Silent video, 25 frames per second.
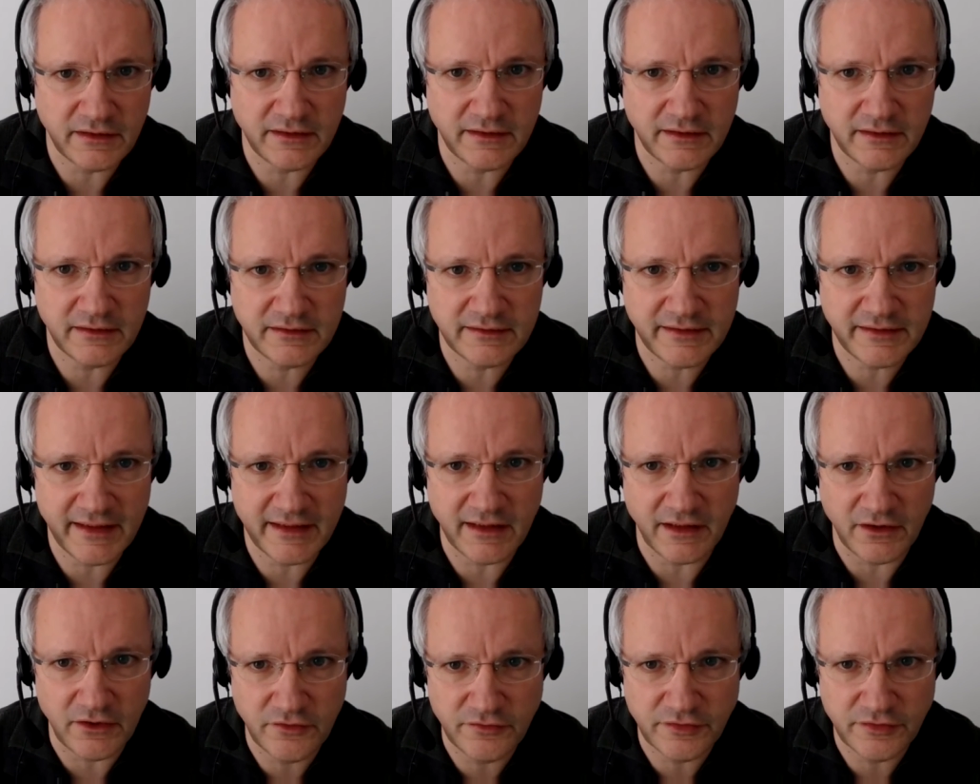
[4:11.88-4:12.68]
take
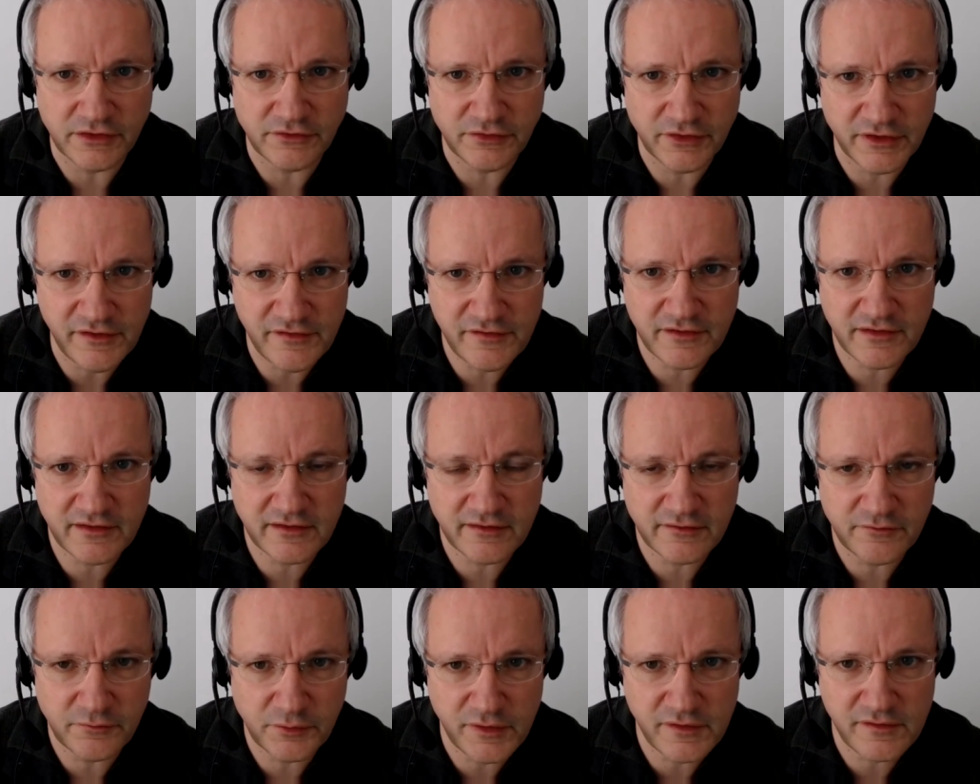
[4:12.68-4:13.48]
over risk
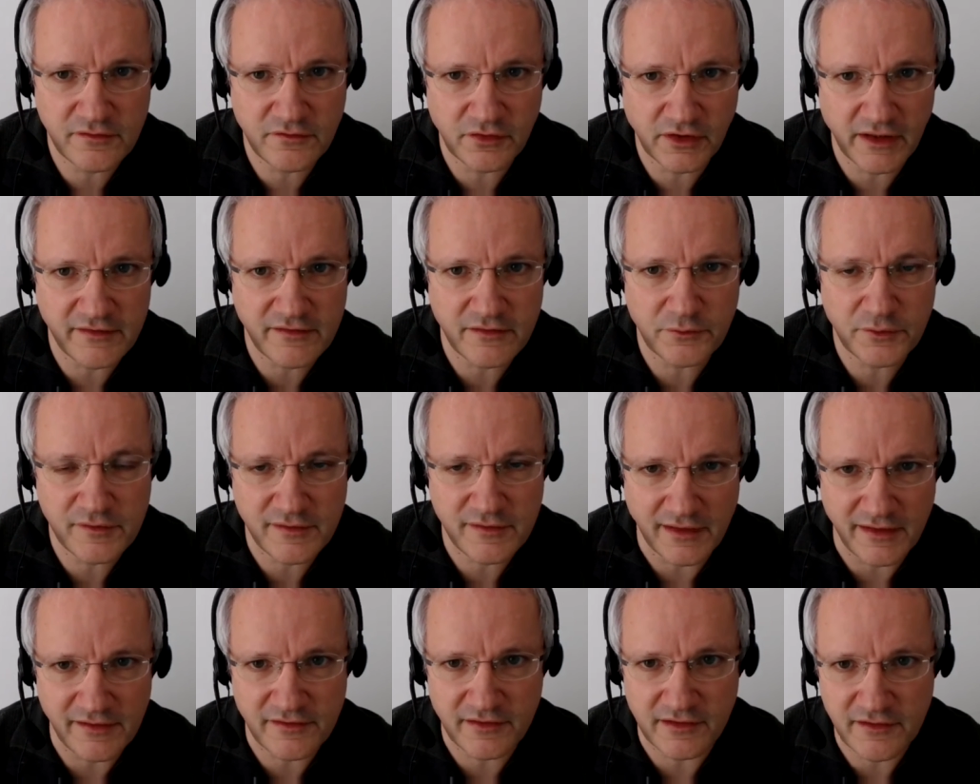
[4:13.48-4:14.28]
together with
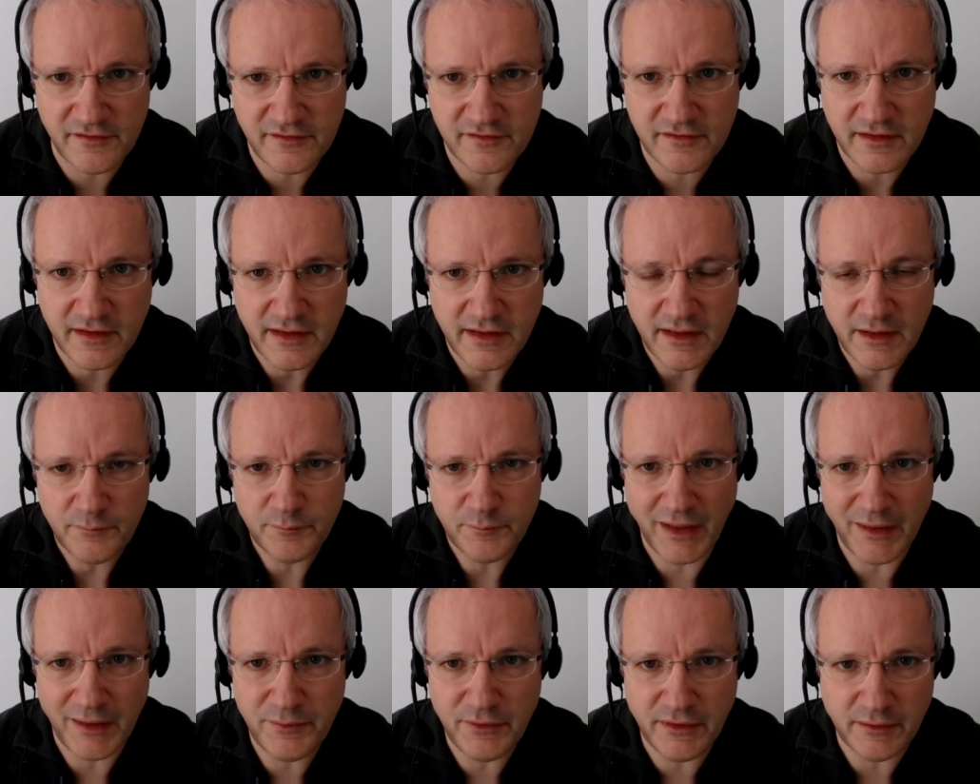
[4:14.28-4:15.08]
others,
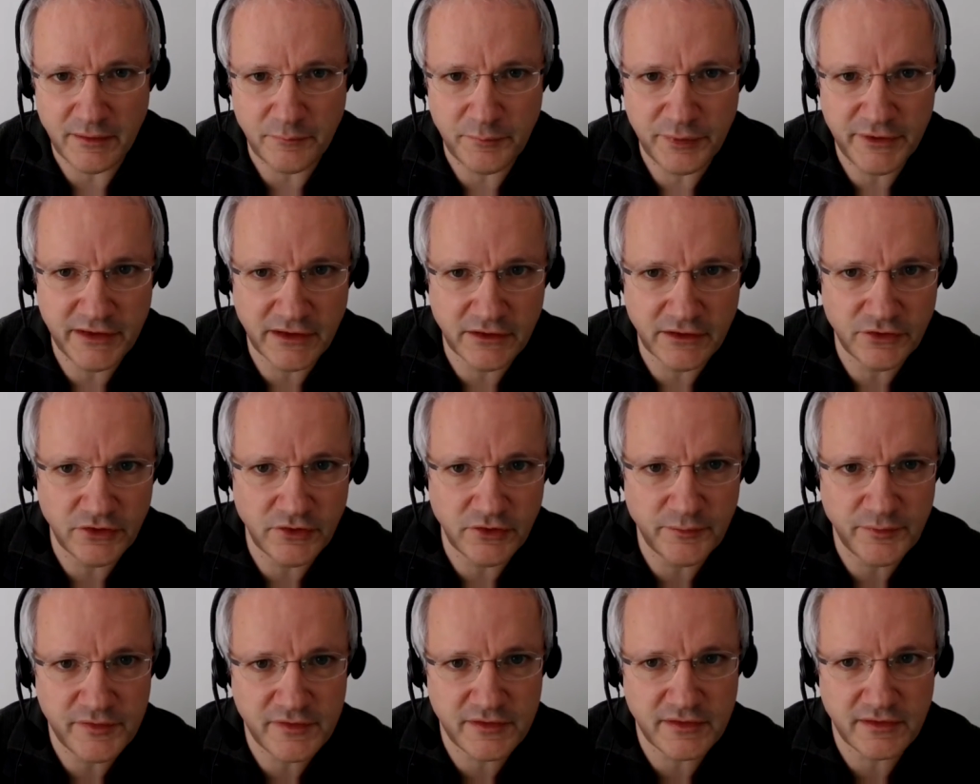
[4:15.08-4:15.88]
maybe in peer
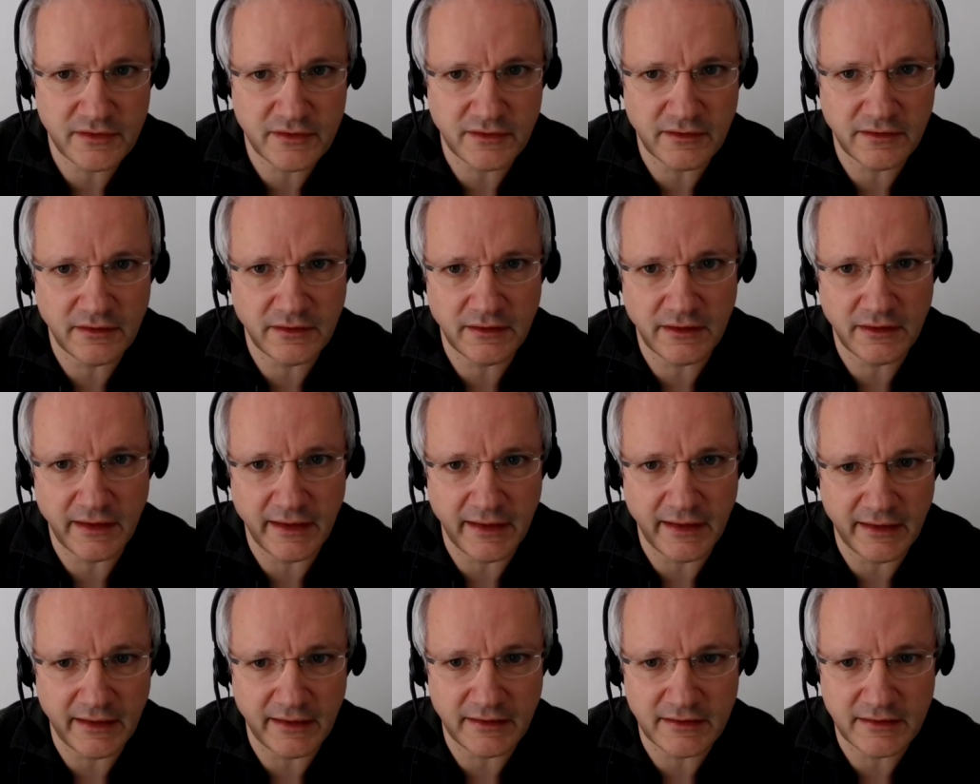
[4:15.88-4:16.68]
groups
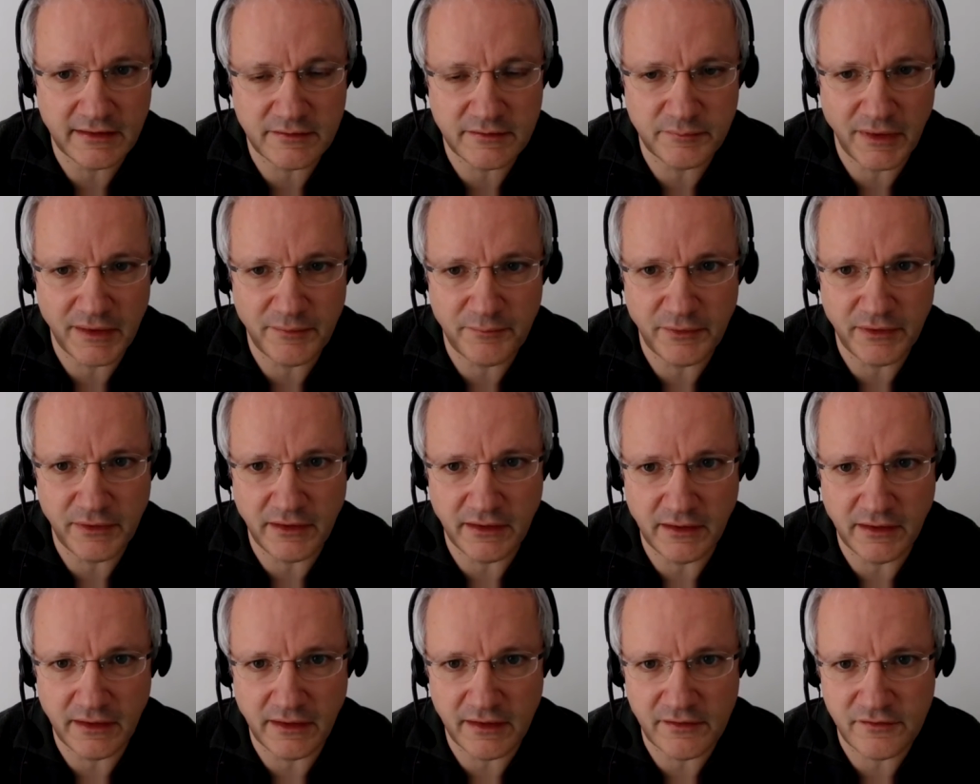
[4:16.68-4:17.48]
and
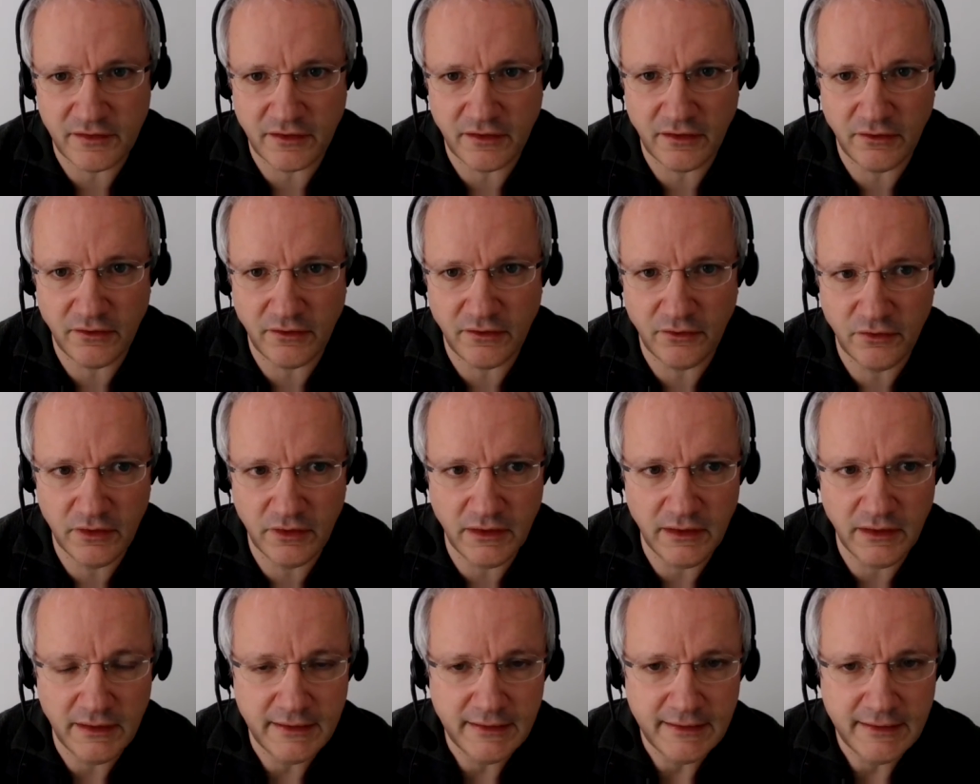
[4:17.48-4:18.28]
maybe as a
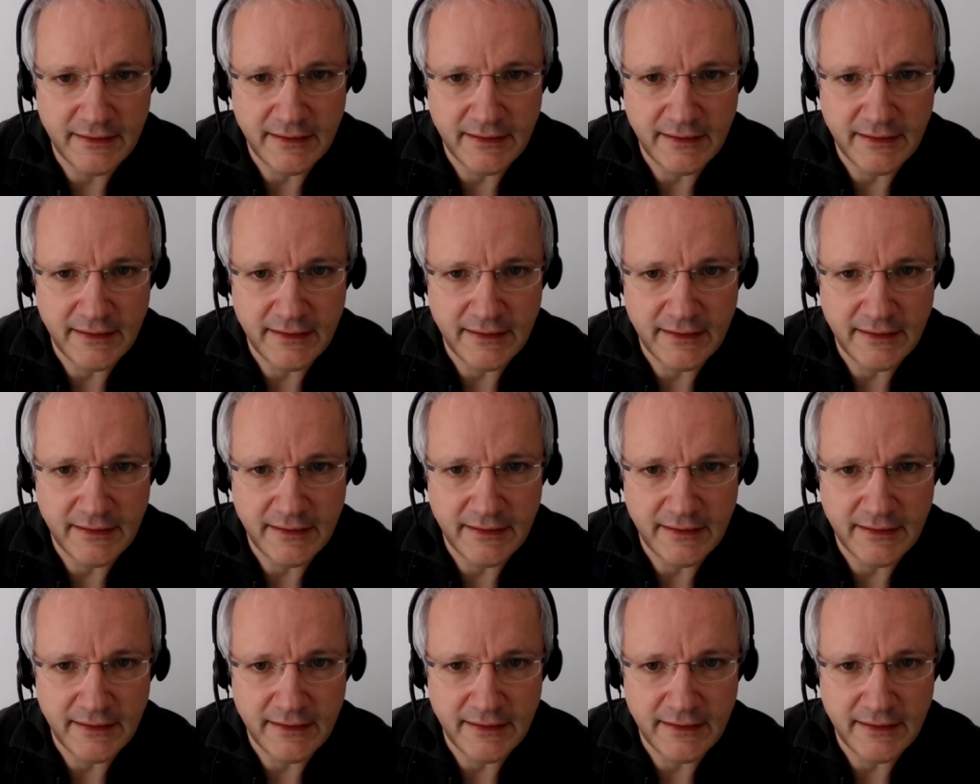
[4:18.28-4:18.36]
whole,